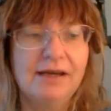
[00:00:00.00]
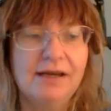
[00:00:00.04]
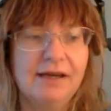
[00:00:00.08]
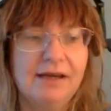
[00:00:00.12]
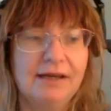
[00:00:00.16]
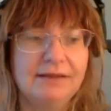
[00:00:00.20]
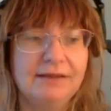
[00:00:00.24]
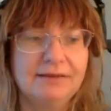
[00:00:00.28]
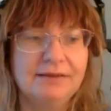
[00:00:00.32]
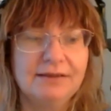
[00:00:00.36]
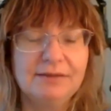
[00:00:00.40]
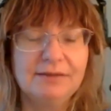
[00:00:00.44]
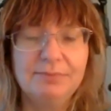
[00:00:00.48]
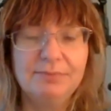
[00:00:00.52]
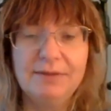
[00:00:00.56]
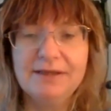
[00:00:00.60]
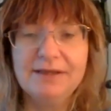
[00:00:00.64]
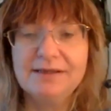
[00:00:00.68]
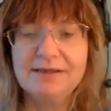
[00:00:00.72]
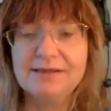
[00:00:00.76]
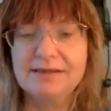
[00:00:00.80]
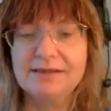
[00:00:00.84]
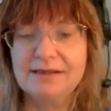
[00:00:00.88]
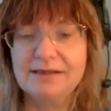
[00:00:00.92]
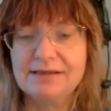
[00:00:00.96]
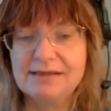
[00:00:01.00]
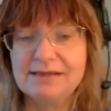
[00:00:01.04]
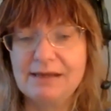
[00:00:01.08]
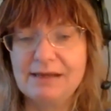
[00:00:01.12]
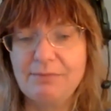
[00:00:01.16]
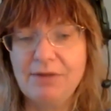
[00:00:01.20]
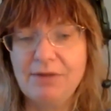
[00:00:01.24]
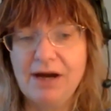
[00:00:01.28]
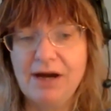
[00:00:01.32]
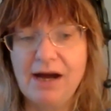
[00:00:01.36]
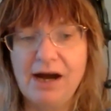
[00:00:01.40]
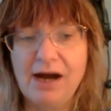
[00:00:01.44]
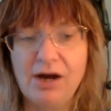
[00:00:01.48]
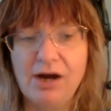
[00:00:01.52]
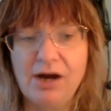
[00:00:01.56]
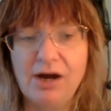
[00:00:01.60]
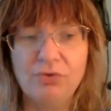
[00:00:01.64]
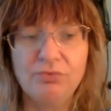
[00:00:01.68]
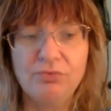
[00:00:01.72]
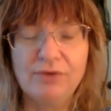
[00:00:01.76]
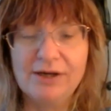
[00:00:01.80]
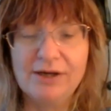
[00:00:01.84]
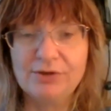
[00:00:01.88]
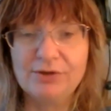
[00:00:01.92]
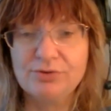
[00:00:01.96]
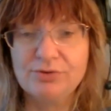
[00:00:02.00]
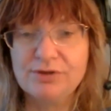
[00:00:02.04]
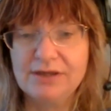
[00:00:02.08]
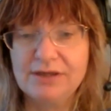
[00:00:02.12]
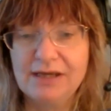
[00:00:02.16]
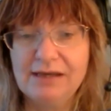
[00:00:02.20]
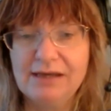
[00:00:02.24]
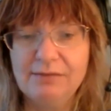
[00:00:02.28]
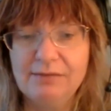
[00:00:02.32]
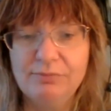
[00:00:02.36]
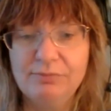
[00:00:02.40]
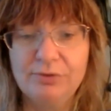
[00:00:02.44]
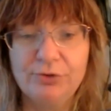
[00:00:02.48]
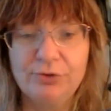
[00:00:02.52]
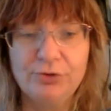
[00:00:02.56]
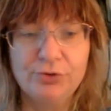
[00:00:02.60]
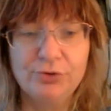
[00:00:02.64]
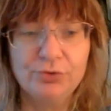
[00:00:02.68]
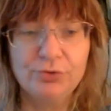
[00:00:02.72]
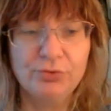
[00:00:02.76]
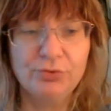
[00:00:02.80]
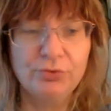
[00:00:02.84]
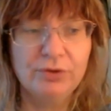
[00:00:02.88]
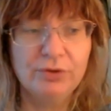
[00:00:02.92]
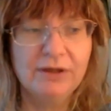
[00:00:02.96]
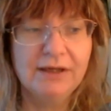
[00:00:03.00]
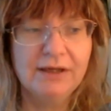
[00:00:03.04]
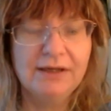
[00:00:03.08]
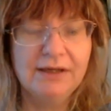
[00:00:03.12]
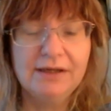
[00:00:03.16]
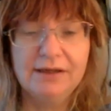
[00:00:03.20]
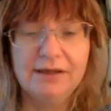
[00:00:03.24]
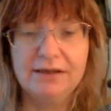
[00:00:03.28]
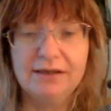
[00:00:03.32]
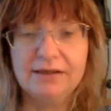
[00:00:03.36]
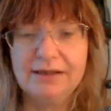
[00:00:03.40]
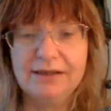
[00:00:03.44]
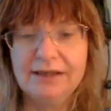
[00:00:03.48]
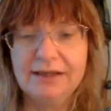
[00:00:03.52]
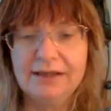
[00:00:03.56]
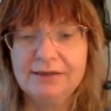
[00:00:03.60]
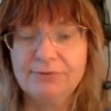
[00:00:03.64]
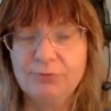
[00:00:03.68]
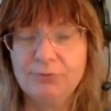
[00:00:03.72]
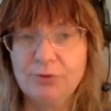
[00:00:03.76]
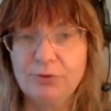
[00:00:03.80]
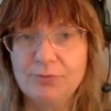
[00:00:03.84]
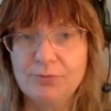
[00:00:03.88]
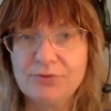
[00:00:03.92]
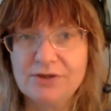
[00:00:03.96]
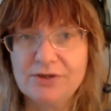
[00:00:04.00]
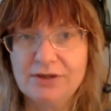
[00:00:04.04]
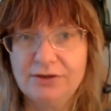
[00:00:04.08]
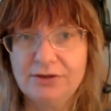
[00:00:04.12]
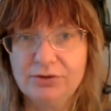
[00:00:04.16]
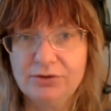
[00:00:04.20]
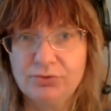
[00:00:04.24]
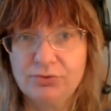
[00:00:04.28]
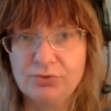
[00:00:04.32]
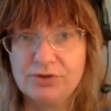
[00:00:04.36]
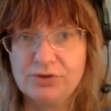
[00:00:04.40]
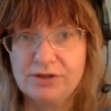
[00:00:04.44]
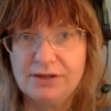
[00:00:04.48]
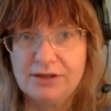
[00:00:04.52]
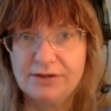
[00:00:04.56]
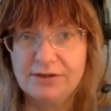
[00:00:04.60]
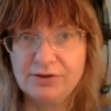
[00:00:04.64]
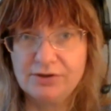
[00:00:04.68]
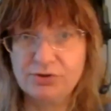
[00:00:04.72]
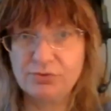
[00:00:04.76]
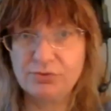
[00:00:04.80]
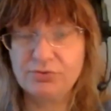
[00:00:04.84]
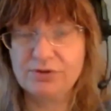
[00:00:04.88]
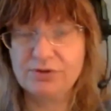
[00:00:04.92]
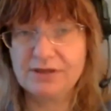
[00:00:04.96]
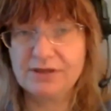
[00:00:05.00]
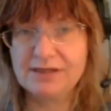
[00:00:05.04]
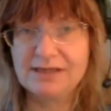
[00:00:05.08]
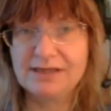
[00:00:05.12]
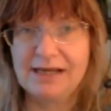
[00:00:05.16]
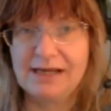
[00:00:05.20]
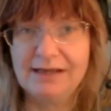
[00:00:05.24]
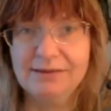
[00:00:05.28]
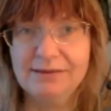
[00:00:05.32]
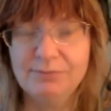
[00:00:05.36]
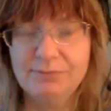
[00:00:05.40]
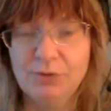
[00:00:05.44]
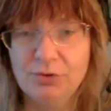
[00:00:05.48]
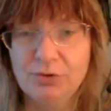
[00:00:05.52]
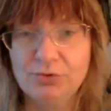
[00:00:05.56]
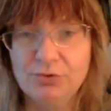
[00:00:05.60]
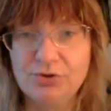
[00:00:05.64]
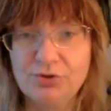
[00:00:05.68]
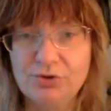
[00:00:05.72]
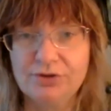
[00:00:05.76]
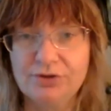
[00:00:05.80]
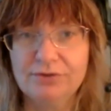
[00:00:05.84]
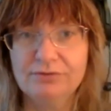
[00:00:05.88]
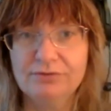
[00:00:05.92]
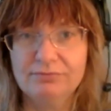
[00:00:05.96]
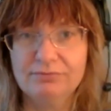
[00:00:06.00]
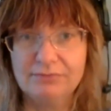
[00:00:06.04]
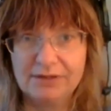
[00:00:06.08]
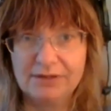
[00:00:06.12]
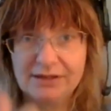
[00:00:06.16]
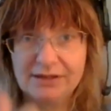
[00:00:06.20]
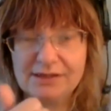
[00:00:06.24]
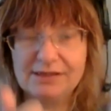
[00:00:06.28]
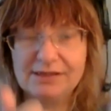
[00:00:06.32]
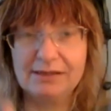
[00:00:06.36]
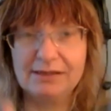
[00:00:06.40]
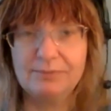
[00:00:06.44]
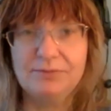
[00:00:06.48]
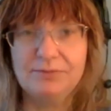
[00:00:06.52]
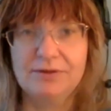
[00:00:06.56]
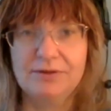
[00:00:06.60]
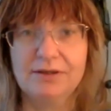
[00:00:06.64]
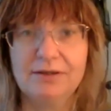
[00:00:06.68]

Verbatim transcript: and that means that somehow virus able to get from cell to cell through the side motion, except